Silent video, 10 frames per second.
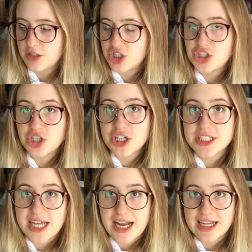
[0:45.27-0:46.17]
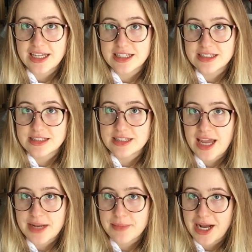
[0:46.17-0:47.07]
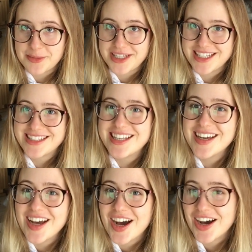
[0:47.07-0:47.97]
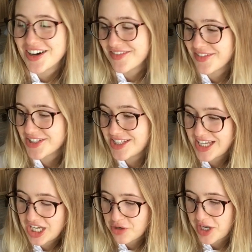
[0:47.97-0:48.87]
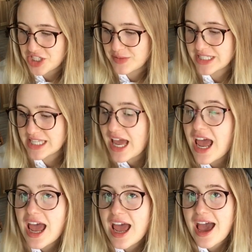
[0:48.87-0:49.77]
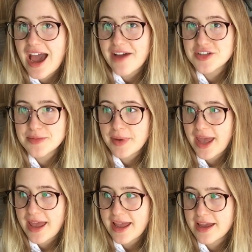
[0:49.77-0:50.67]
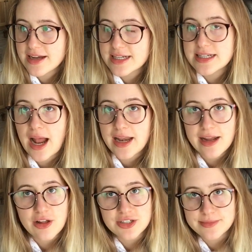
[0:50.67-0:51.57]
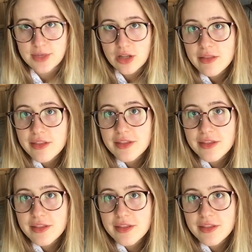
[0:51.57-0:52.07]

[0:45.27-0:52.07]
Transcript: Sugar daddies and mommies of Seeking Arrangements have to pay $90 a month.